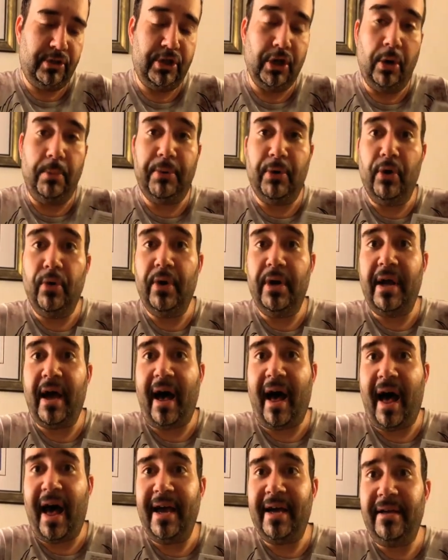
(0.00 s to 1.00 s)
Joe Bruin,
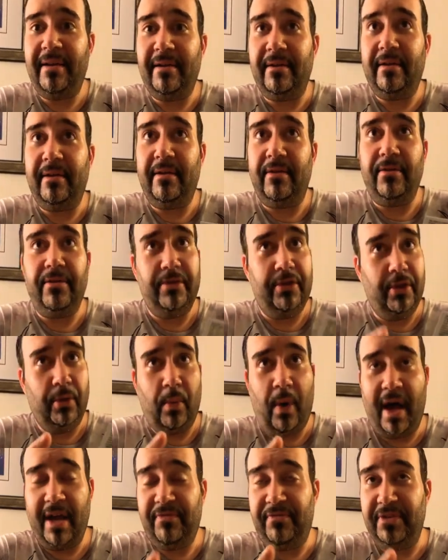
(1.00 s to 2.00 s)
the
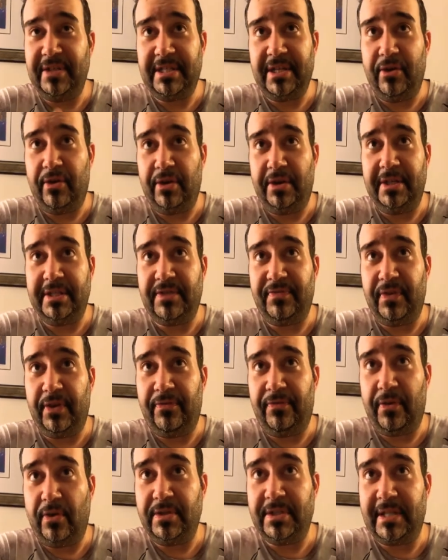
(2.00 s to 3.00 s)
wife is hearing this for
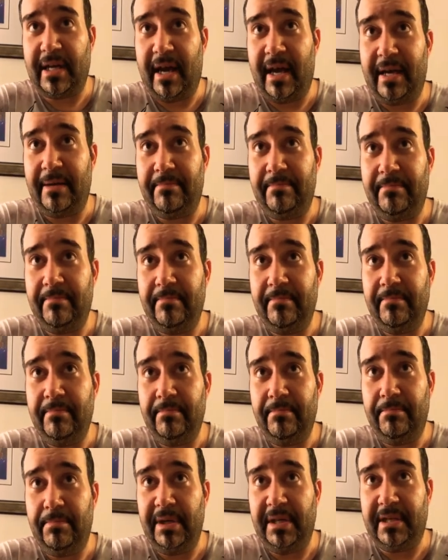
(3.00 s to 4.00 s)
the first time
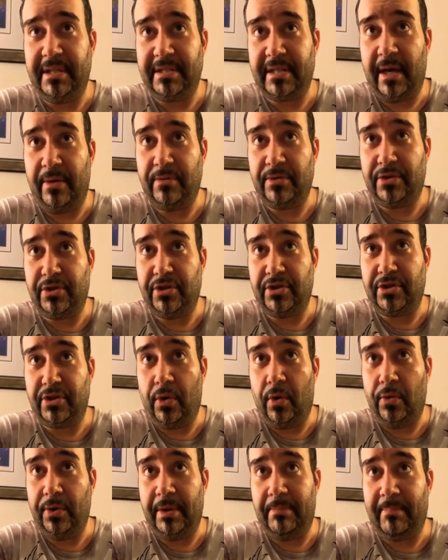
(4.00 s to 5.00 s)
because I was just
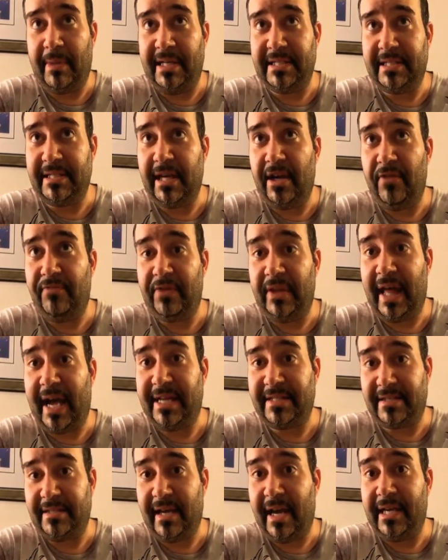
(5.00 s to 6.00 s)
told it myself
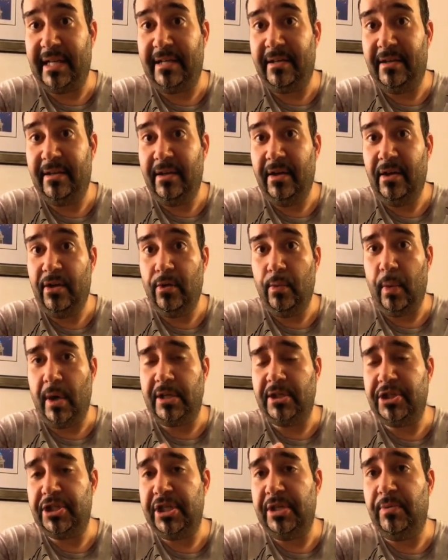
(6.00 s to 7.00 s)
last night
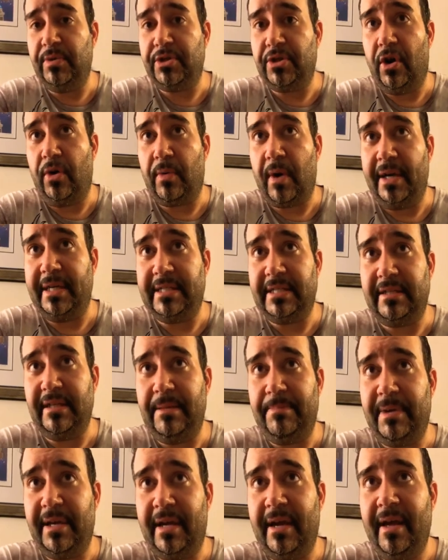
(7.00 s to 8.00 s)
when she was already sleeping.